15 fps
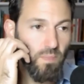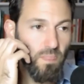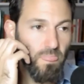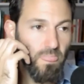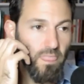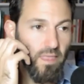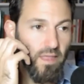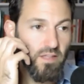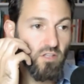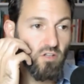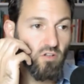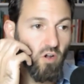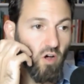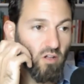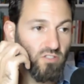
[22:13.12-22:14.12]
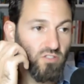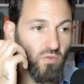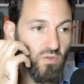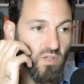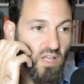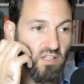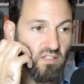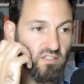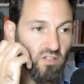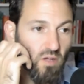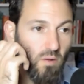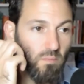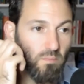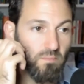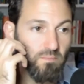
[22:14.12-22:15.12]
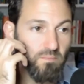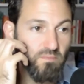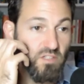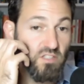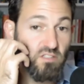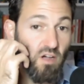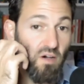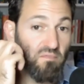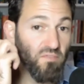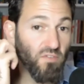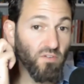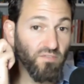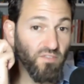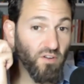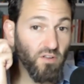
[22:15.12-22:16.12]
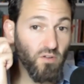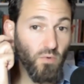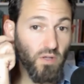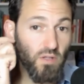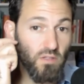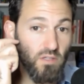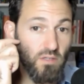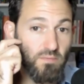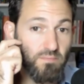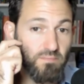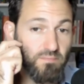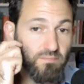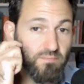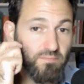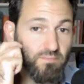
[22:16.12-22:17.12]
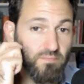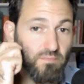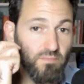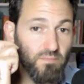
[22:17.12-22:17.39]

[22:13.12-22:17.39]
Mm-hmm. You could also get some discomfort very quickly, because you're